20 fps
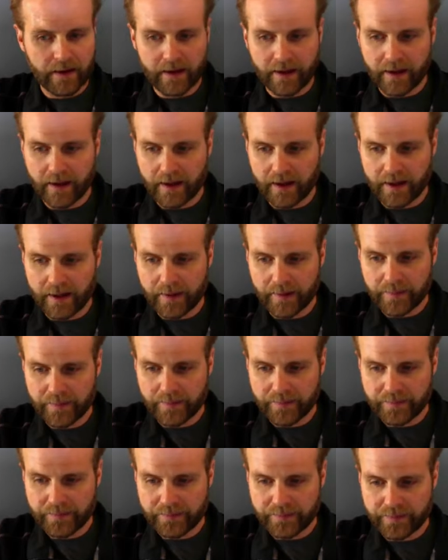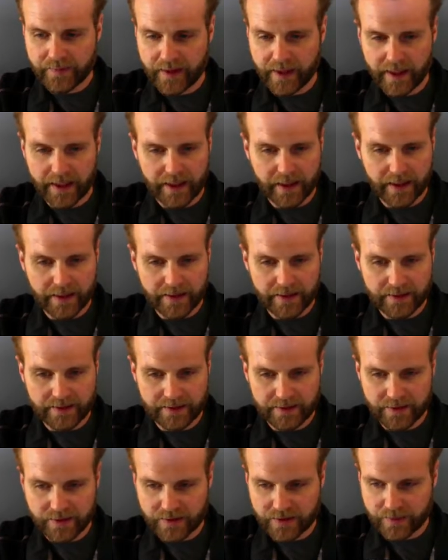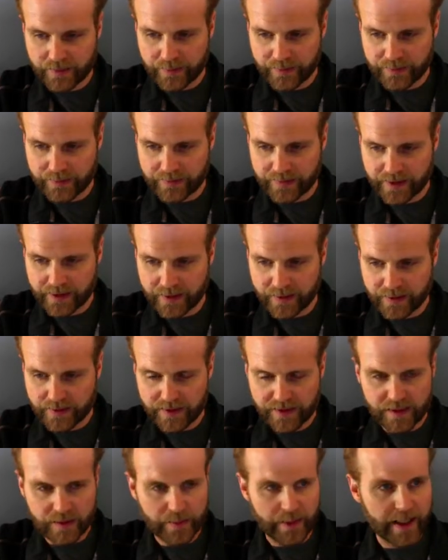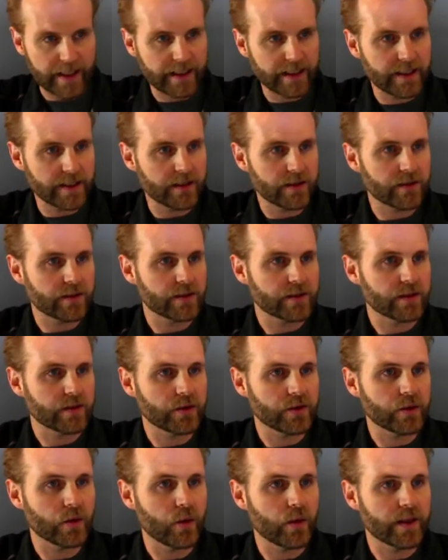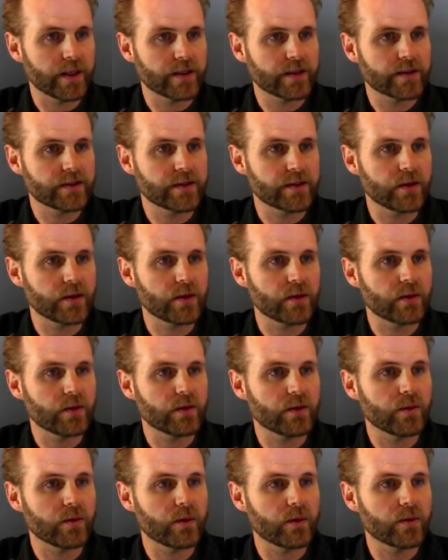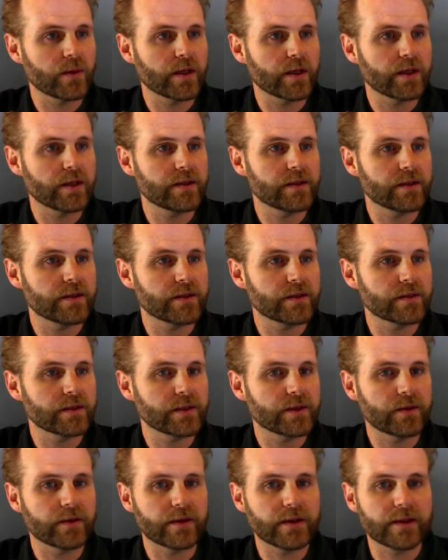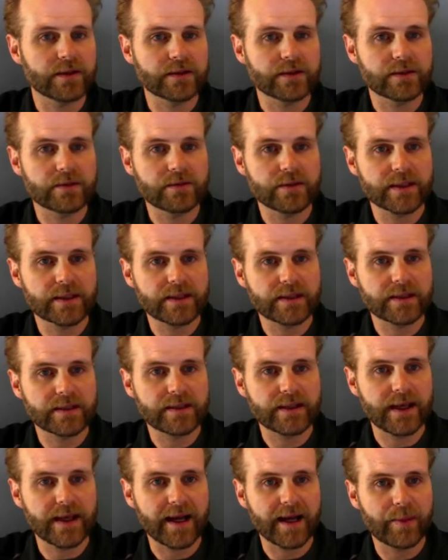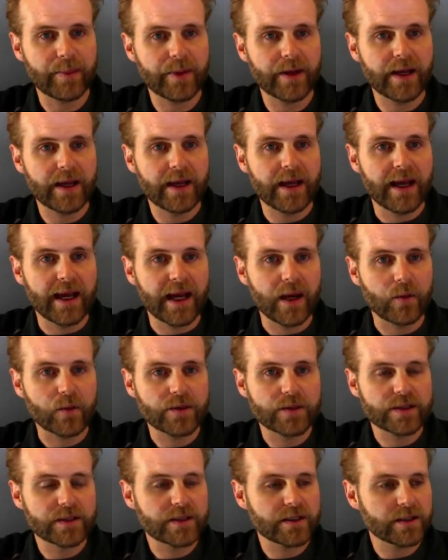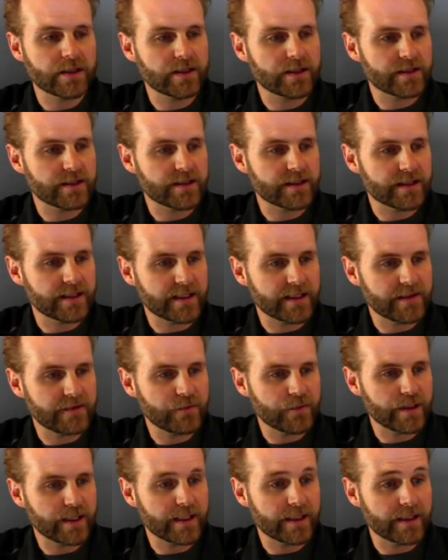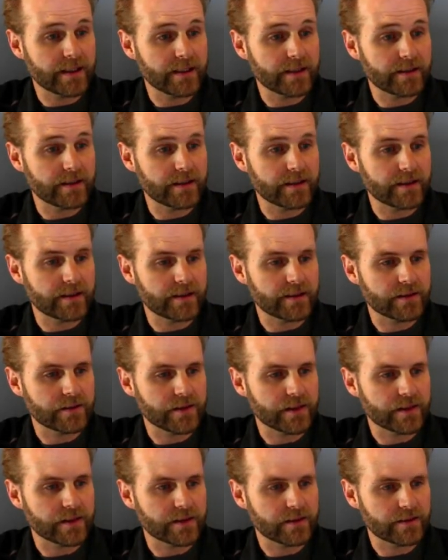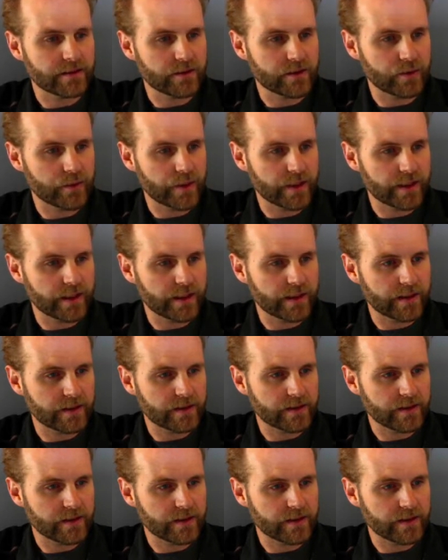And there was a spike here, there's a little noise. So what we're going to do is go to the hysteresis app, and we're just going to see if we can get a hysteresis loop again.